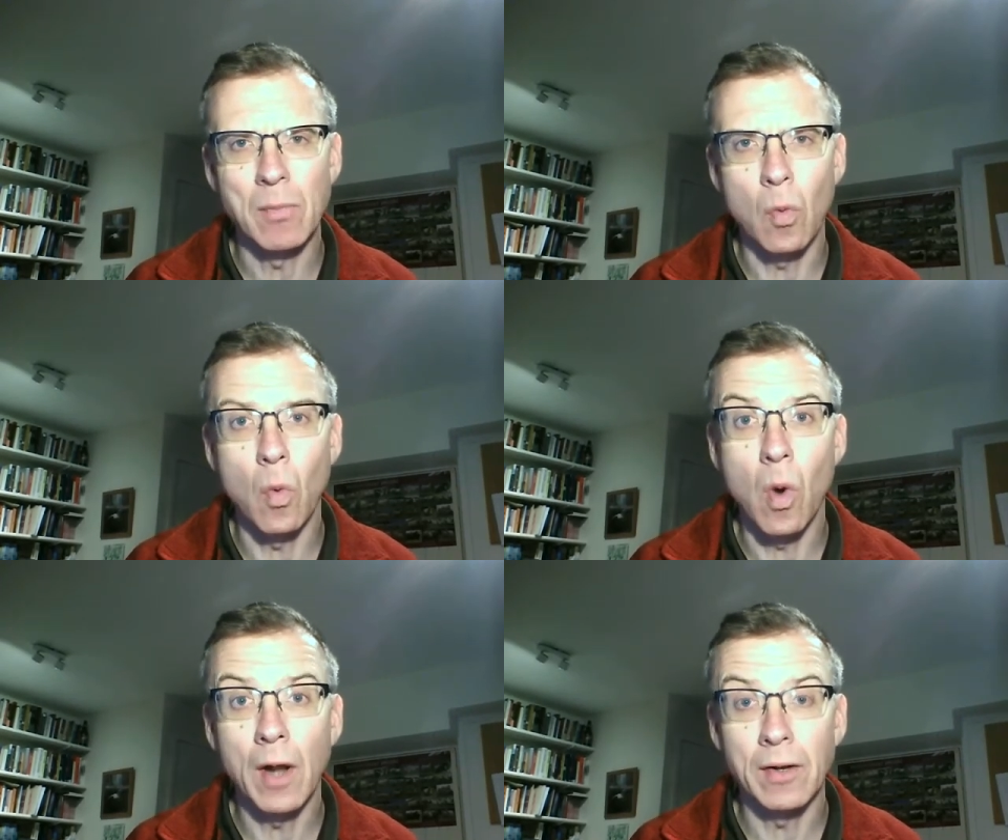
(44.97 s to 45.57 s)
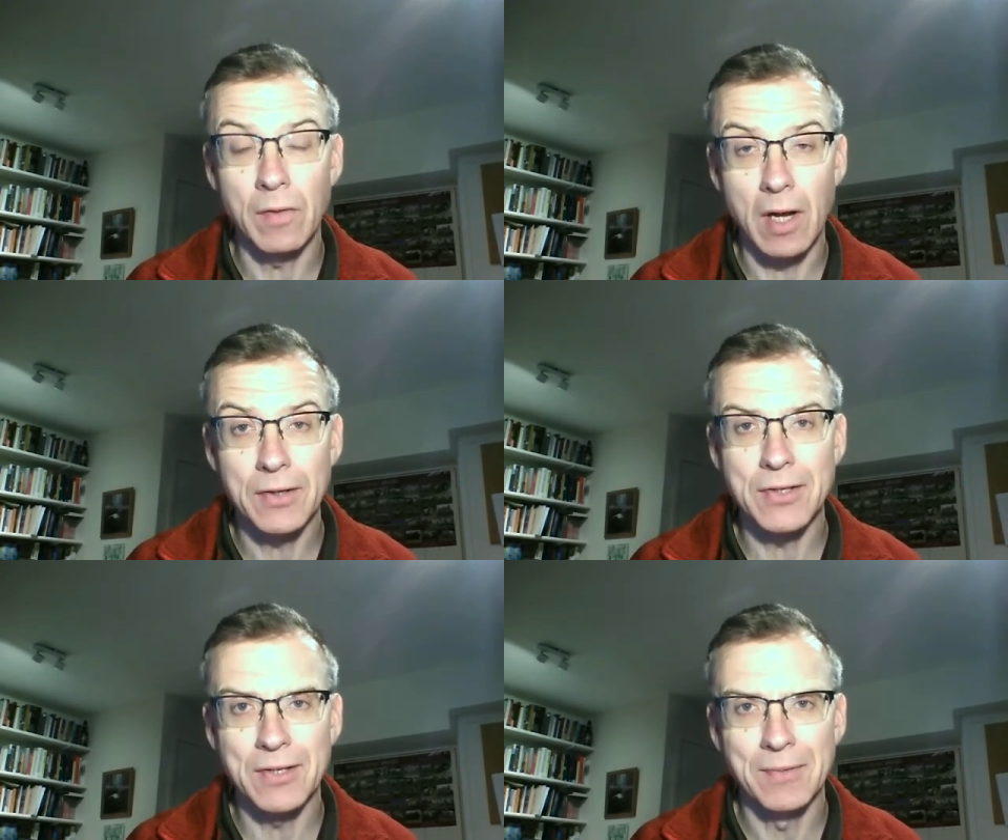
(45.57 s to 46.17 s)
one of
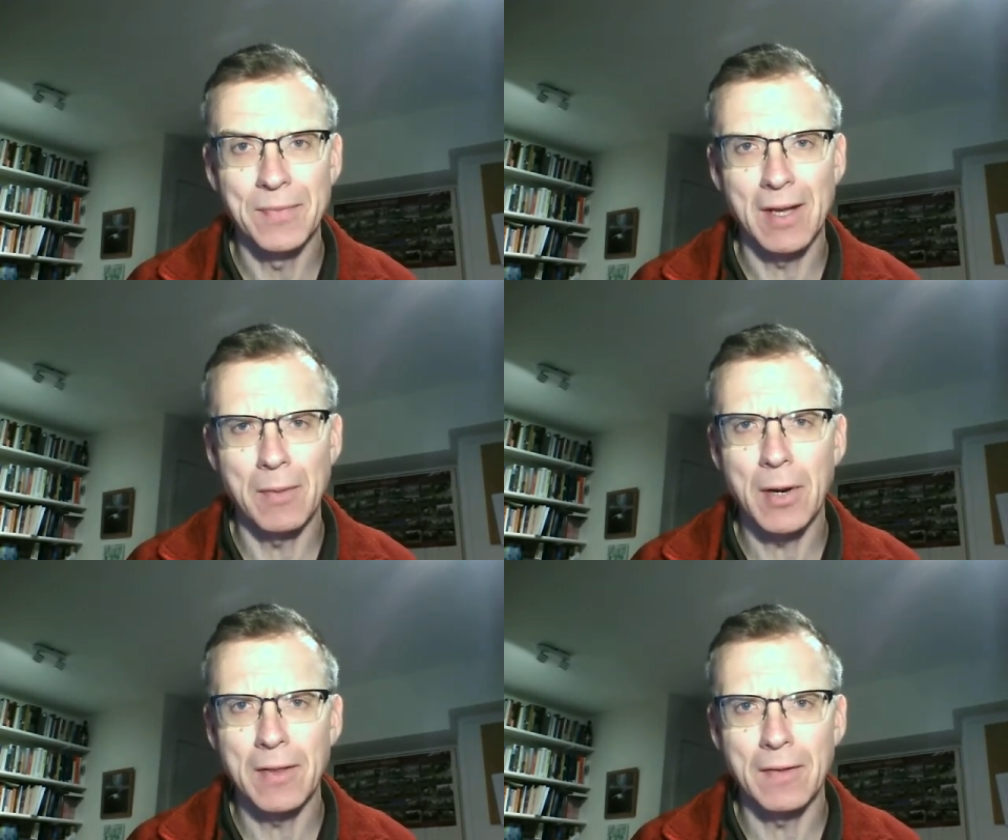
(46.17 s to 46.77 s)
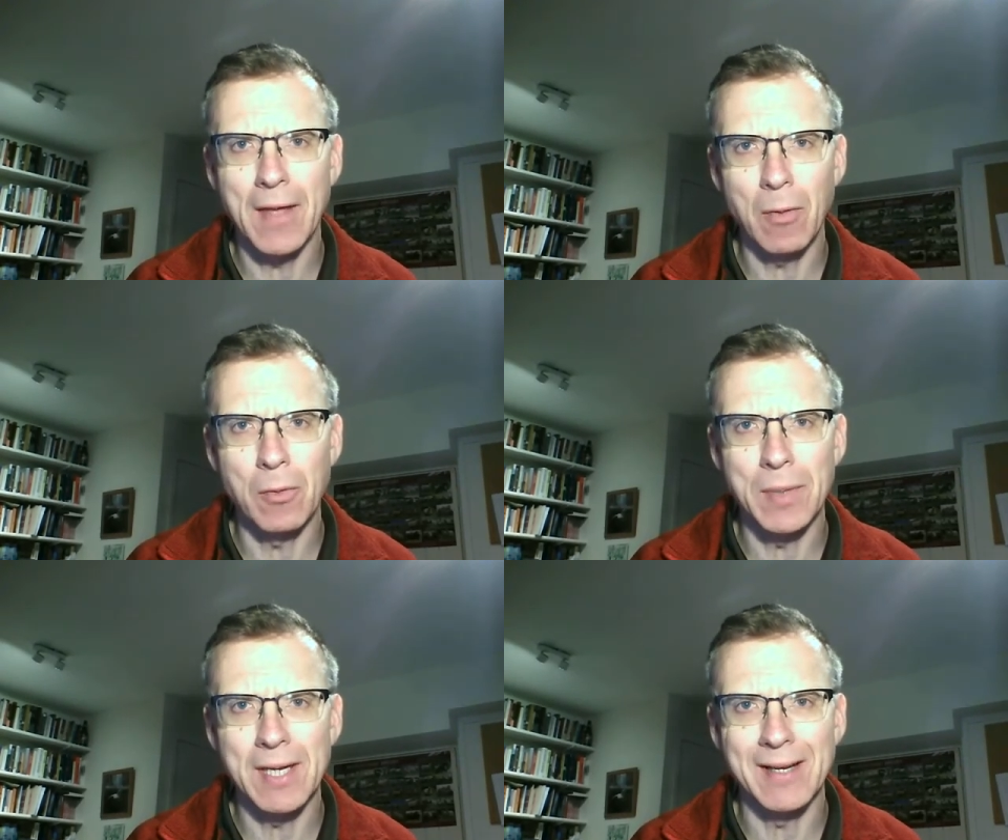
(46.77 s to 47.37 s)
us. I pray that that will
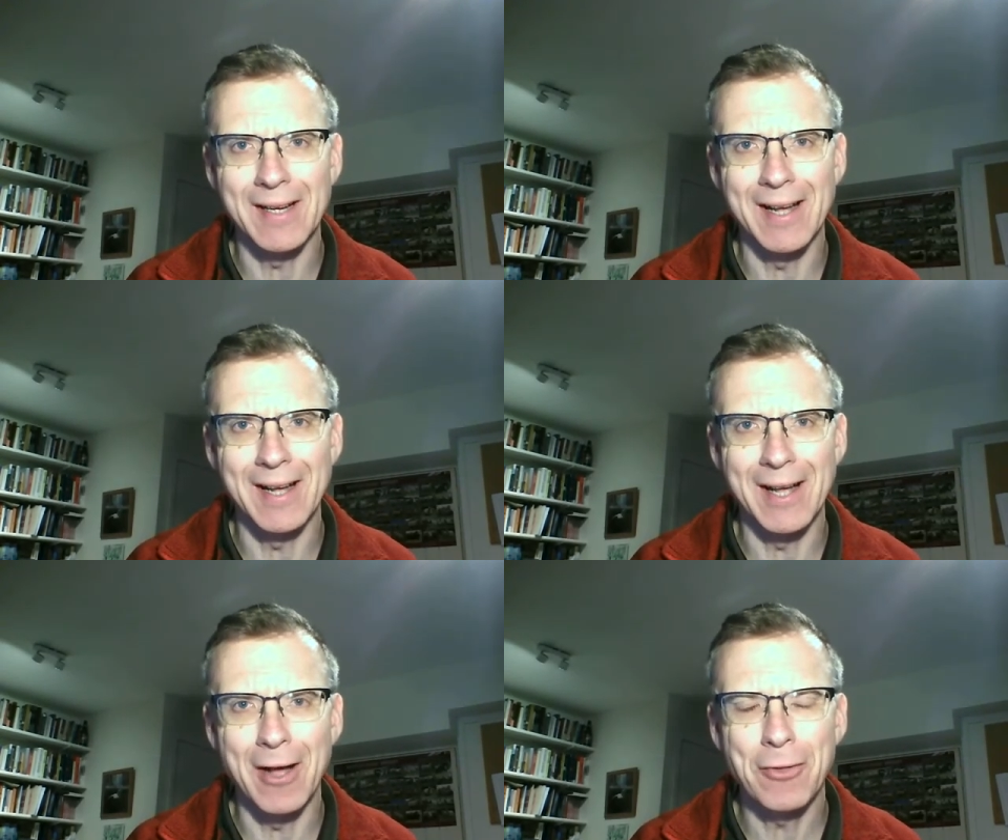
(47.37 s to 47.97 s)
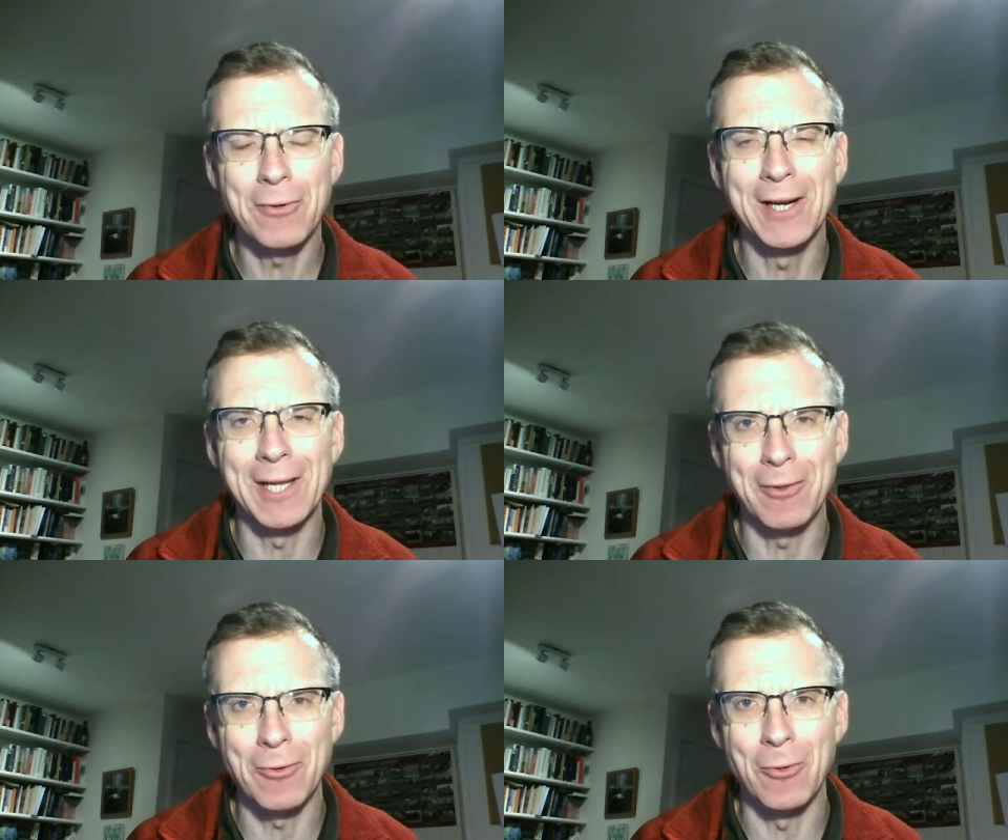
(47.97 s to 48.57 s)
be a thrilling
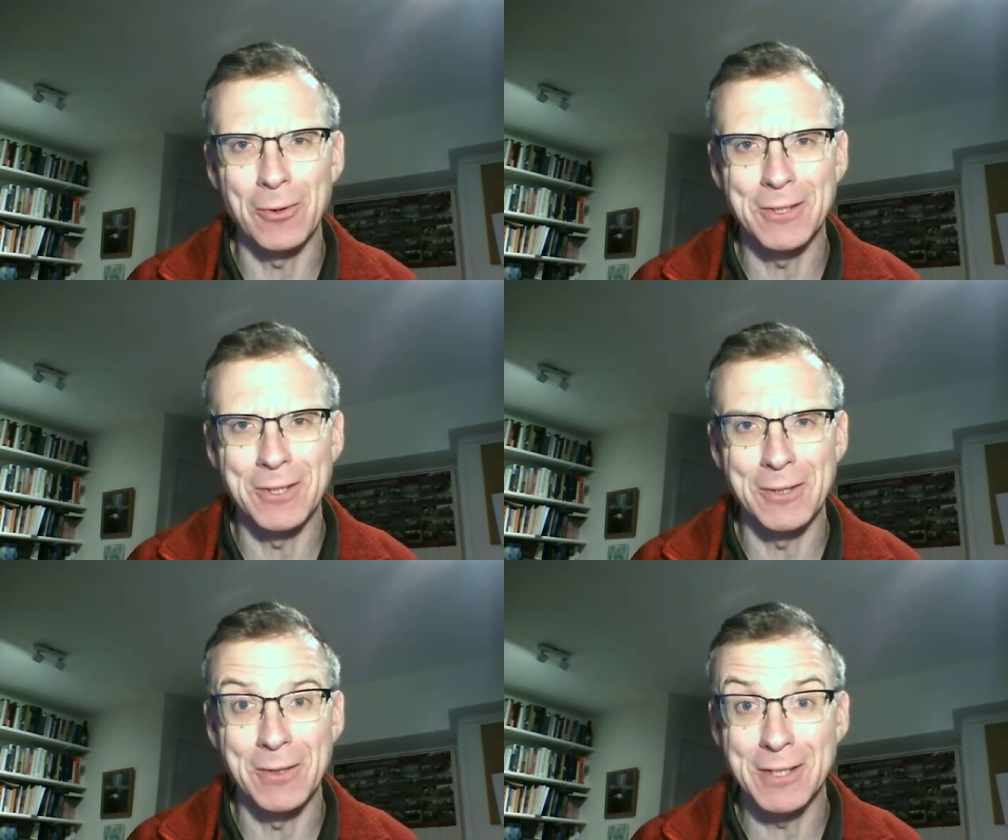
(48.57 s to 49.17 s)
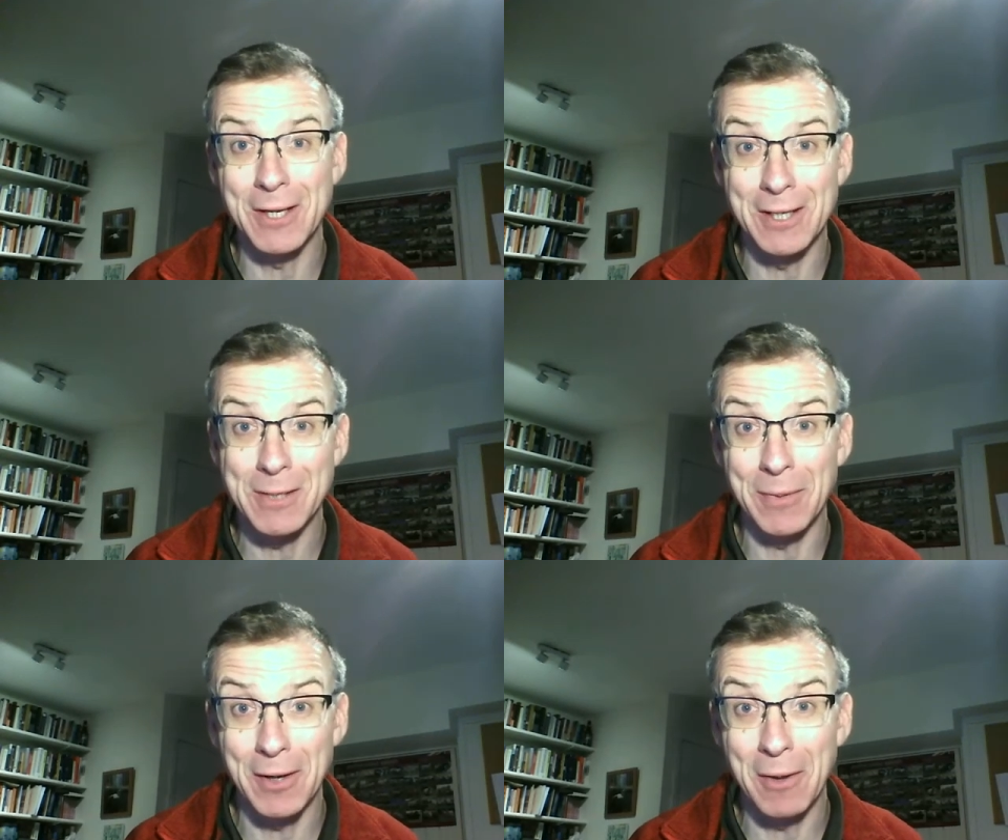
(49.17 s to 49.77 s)
thought to you. It's certainly
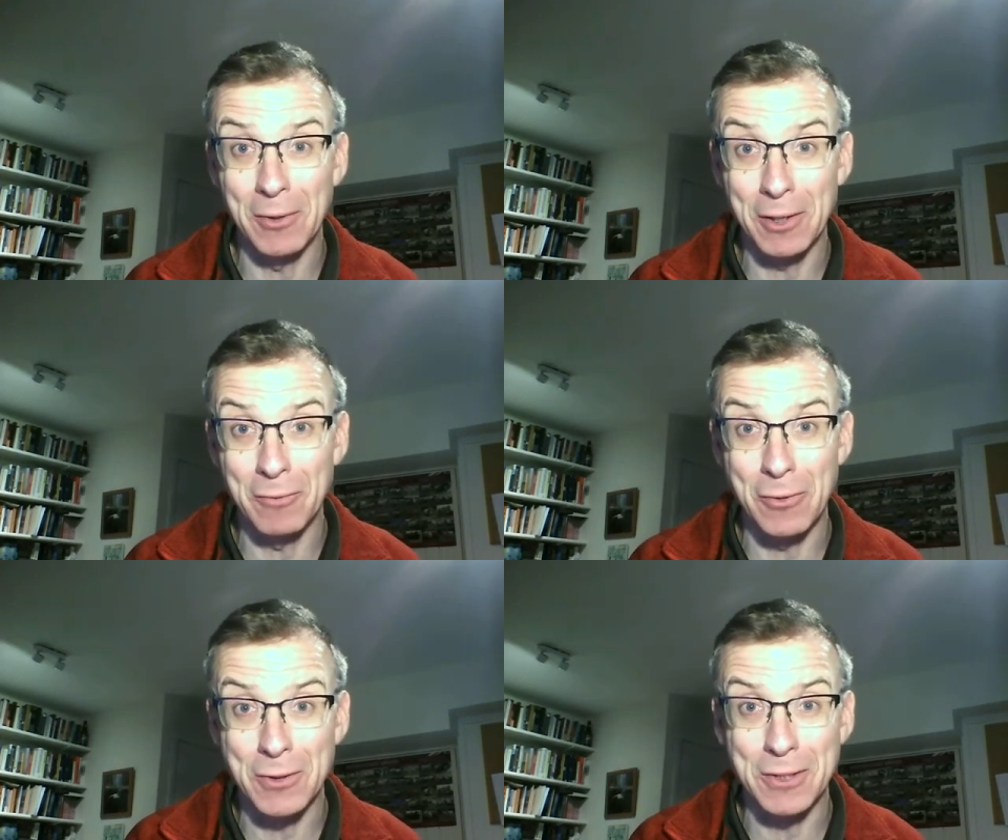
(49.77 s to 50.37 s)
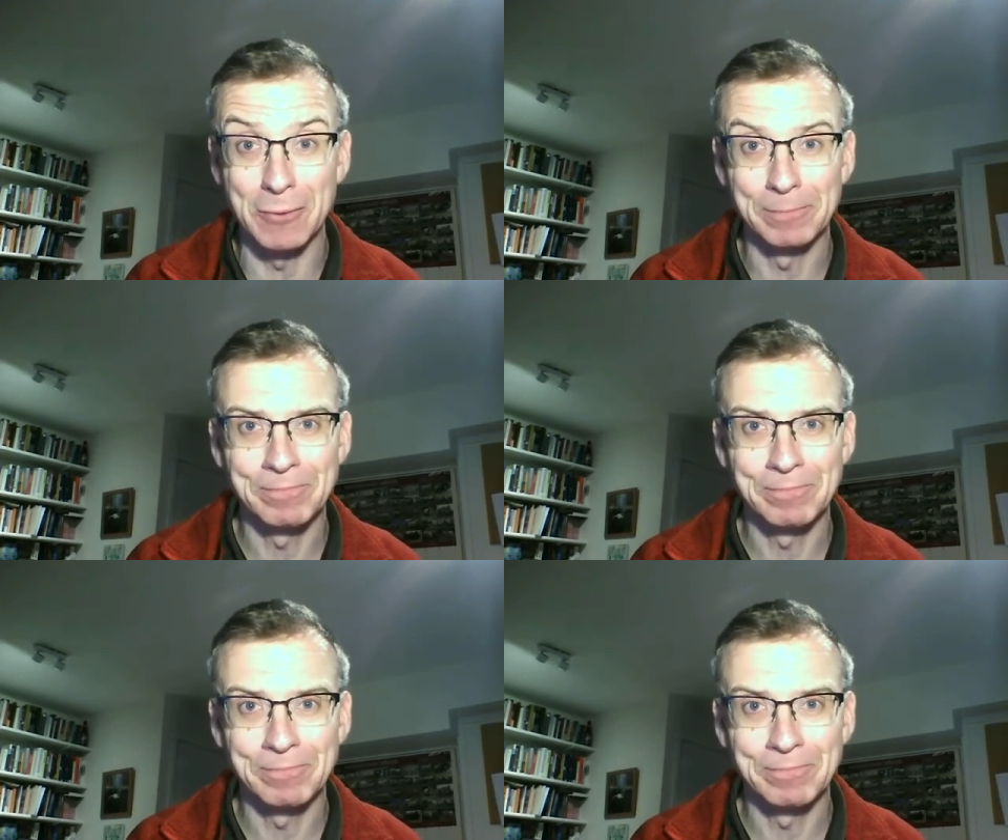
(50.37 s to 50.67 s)
something that I'm looking forward to.